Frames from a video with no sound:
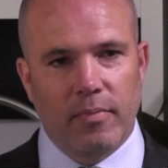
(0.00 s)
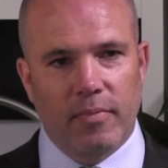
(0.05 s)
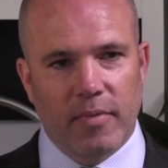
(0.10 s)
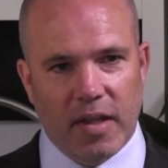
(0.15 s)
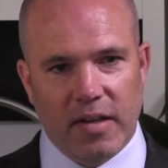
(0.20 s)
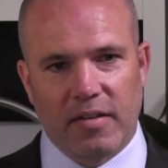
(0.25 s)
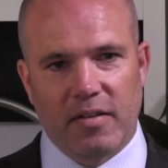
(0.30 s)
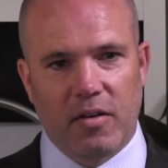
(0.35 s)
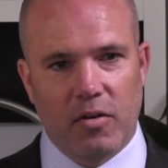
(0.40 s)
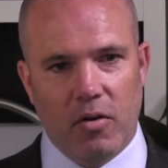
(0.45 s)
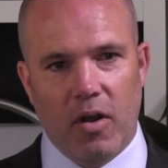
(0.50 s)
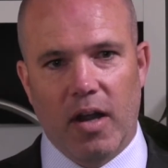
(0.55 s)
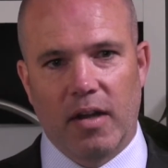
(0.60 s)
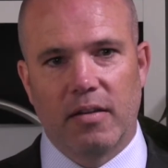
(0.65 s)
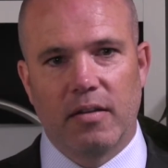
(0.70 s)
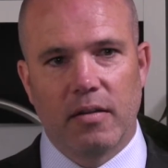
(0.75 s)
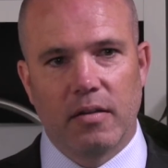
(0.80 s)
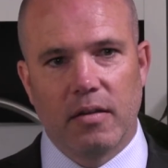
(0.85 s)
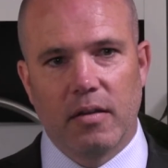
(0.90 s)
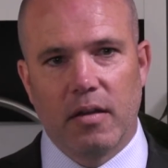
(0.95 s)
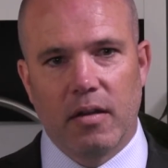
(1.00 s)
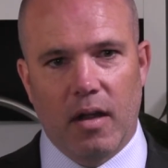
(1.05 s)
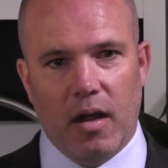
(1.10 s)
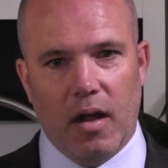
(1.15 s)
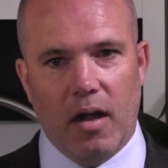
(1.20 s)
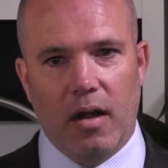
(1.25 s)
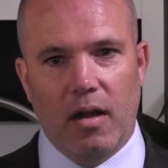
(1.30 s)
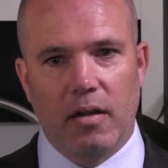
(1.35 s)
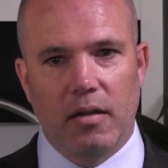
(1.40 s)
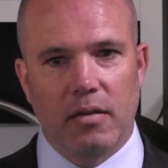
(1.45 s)
That's correct.
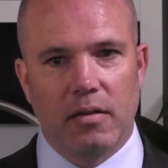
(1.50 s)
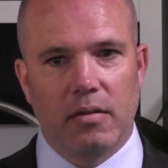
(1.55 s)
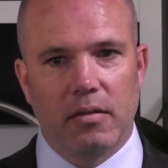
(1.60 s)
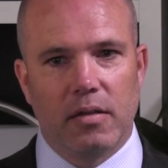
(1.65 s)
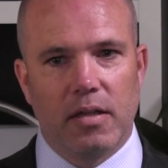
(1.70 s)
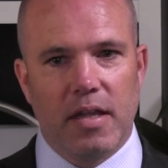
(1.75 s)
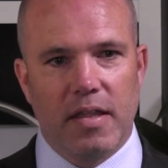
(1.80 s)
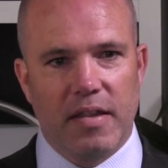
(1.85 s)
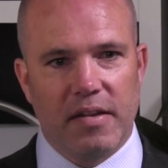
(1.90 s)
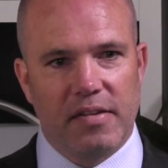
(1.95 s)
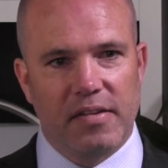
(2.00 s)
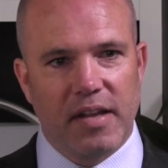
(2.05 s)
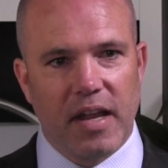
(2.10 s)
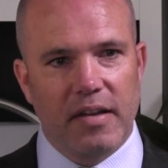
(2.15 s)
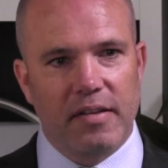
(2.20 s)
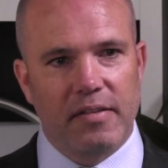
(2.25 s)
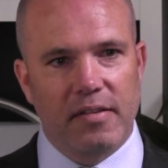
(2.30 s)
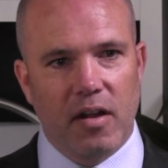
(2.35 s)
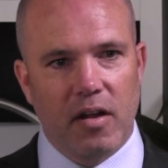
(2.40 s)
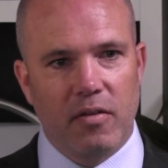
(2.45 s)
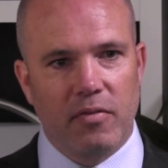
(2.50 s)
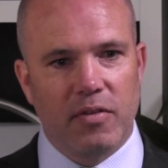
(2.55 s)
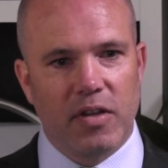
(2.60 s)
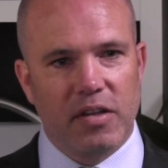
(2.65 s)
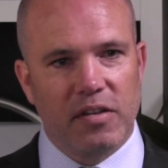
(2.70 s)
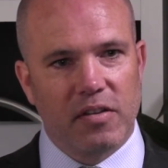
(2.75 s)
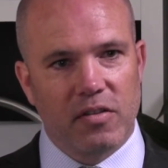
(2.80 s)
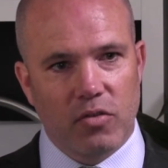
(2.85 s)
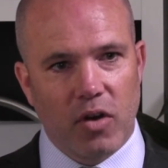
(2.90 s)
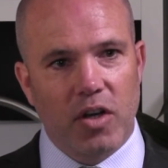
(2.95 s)
In the sense of
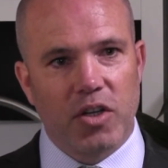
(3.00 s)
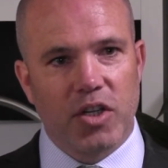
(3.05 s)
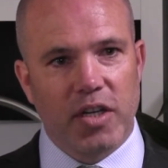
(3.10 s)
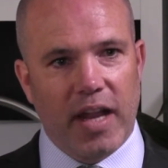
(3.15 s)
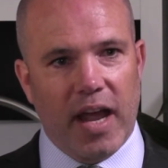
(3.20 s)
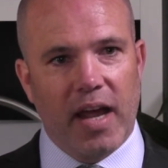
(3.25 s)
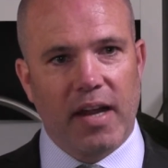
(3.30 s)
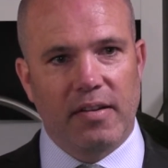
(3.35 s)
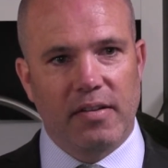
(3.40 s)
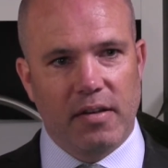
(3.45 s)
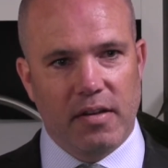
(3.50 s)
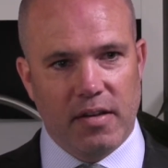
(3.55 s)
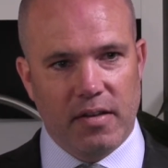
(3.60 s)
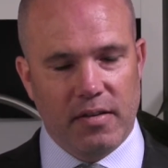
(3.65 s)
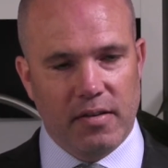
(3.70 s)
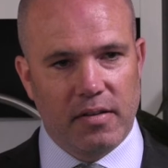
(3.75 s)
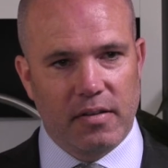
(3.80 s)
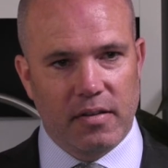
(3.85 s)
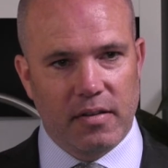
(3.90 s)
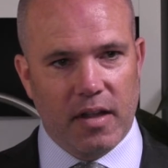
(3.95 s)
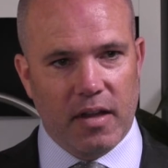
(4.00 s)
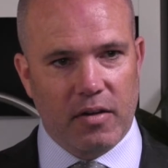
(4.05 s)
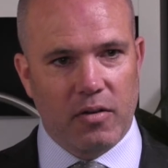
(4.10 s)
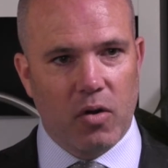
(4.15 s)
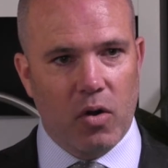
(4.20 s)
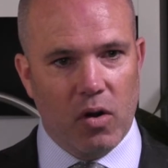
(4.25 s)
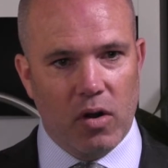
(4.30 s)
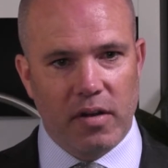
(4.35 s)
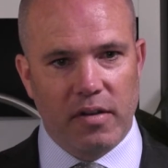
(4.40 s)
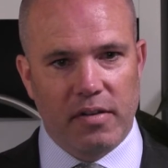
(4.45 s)
construction accidents that
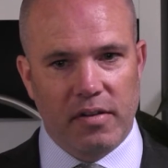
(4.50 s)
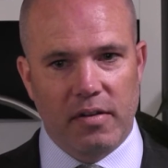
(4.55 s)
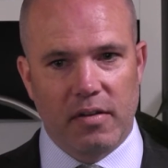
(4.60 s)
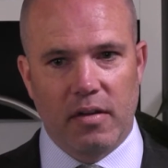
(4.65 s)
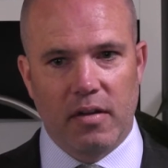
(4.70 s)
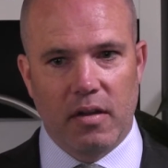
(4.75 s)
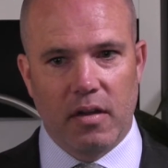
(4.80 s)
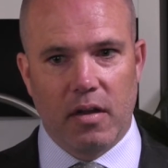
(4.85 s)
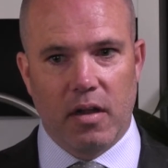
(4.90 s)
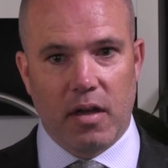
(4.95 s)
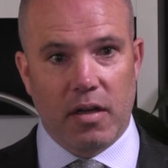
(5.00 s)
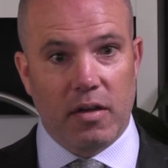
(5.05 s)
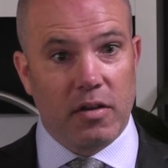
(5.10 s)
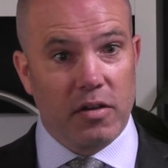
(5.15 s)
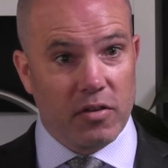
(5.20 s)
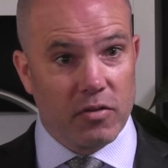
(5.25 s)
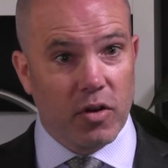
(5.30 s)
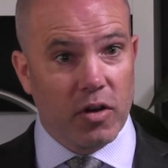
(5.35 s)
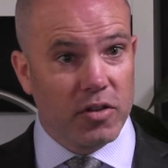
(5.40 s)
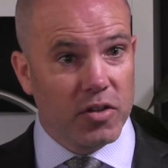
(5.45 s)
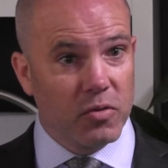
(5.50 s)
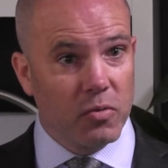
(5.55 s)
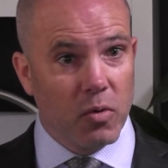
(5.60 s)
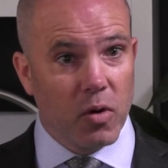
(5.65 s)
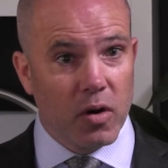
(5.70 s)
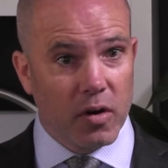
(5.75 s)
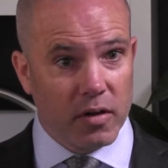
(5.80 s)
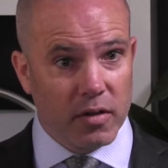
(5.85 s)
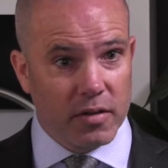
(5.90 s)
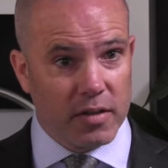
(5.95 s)
cause a construction
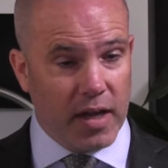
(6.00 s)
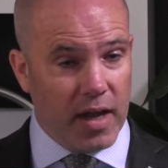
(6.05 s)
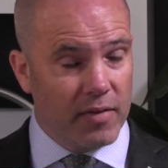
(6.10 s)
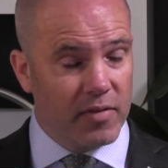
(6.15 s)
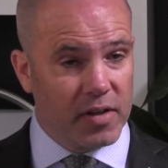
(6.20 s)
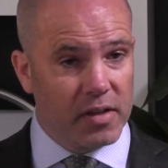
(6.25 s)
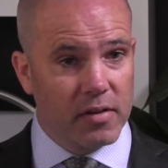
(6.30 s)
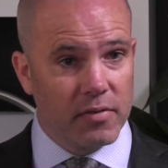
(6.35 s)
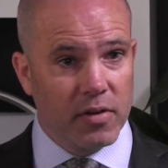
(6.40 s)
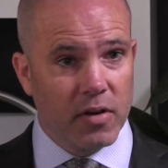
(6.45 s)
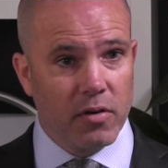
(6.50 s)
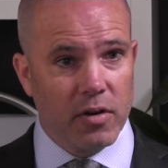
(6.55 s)
worker to have a severe